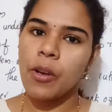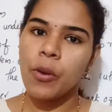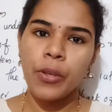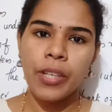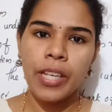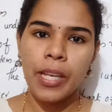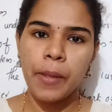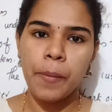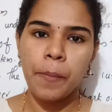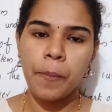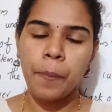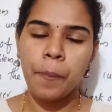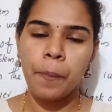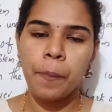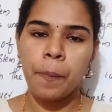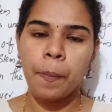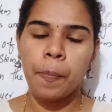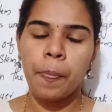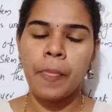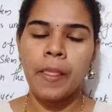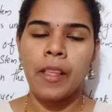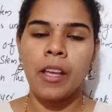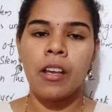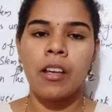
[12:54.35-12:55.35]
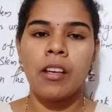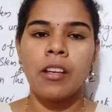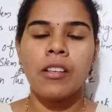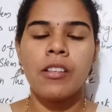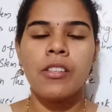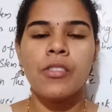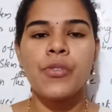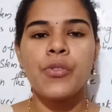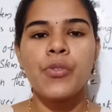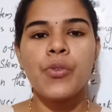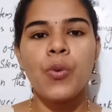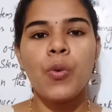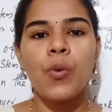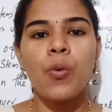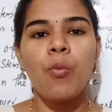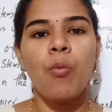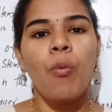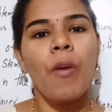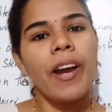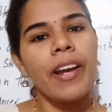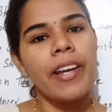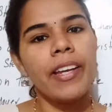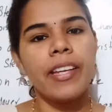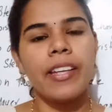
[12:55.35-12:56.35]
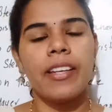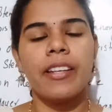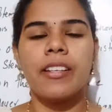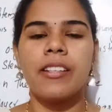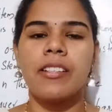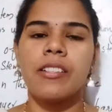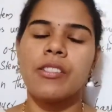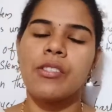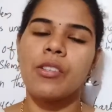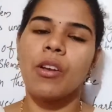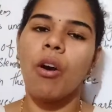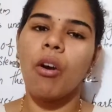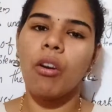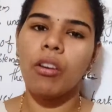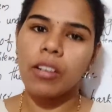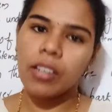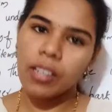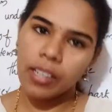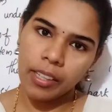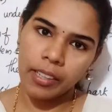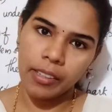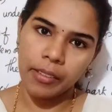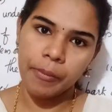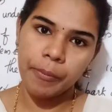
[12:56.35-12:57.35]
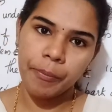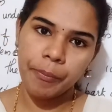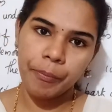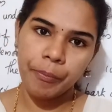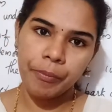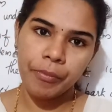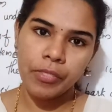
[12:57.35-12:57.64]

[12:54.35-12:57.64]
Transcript: Okay, so why it's occur?